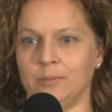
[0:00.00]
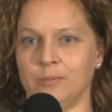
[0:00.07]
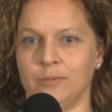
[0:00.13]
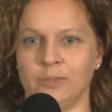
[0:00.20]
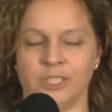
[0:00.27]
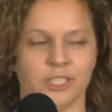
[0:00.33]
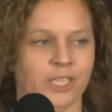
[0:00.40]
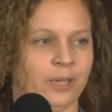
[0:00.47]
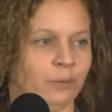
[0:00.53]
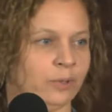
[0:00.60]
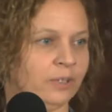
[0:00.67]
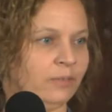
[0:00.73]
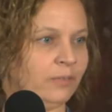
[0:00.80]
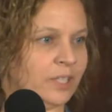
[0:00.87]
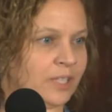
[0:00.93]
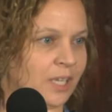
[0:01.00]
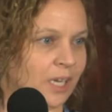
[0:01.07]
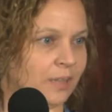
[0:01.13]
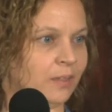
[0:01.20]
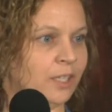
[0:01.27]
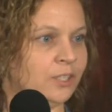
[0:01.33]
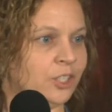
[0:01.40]
which he would visit
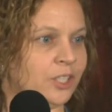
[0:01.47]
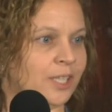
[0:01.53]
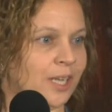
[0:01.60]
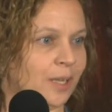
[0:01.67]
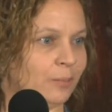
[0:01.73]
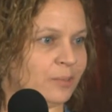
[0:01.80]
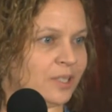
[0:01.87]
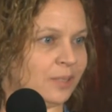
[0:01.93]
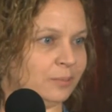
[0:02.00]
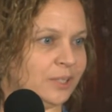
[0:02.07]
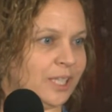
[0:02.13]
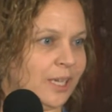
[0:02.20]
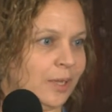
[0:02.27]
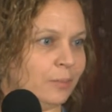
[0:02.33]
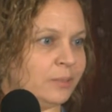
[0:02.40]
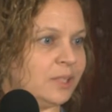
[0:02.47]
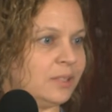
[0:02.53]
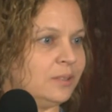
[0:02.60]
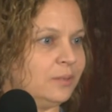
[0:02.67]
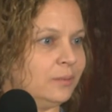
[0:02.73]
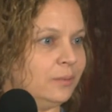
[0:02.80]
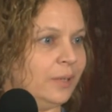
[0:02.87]
at lunchtime
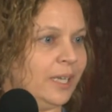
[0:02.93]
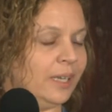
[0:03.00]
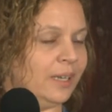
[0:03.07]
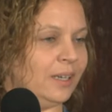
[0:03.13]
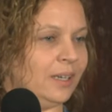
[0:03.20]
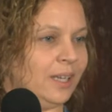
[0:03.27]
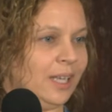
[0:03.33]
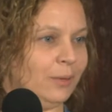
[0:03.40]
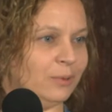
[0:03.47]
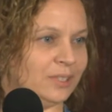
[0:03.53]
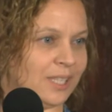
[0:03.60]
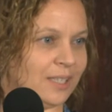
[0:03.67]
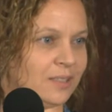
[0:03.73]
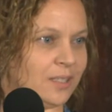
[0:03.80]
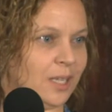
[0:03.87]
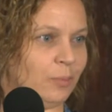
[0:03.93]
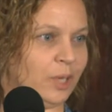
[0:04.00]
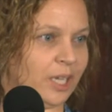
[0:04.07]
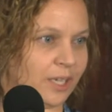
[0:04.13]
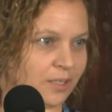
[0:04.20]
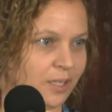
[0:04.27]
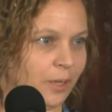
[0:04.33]
sometimes when he was at
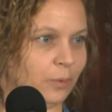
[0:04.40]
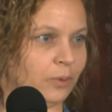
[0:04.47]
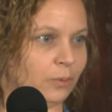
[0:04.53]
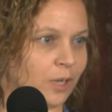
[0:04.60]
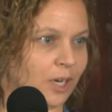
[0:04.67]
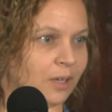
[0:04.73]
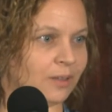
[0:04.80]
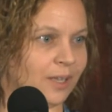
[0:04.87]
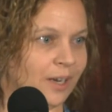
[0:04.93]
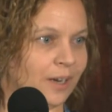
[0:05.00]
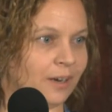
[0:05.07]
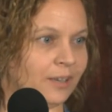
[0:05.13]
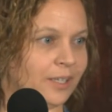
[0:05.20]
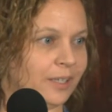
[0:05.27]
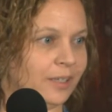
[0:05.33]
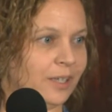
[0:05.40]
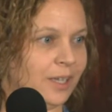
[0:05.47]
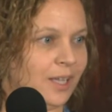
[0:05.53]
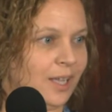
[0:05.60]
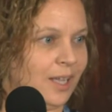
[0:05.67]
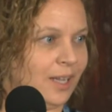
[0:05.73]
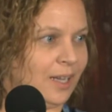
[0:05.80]
CBS. He would walk there,
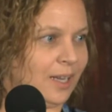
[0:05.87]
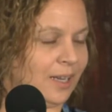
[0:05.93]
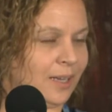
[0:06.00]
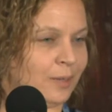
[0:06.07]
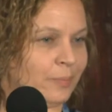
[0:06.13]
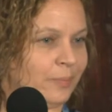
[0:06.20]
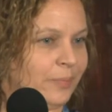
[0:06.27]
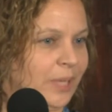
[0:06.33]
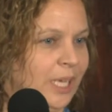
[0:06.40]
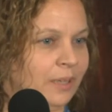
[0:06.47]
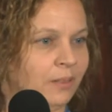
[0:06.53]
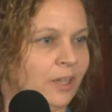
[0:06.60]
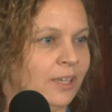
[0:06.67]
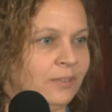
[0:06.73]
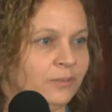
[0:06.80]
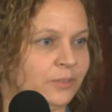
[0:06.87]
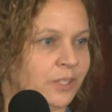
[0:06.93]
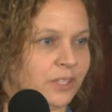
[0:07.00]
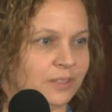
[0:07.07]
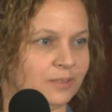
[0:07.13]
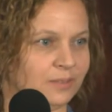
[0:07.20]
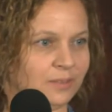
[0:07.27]
and he
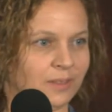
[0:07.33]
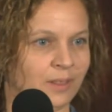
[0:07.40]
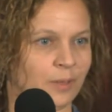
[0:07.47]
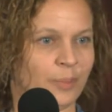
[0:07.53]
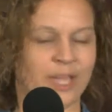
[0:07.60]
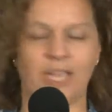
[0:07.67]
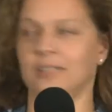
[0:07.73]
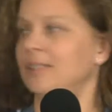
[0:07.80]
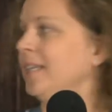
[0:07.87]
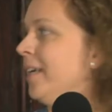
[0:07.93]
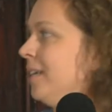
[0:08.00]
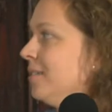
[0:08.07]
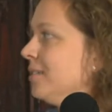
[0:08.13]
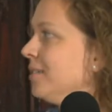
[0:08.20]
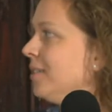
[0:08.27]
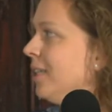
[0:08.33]
loved the paintings,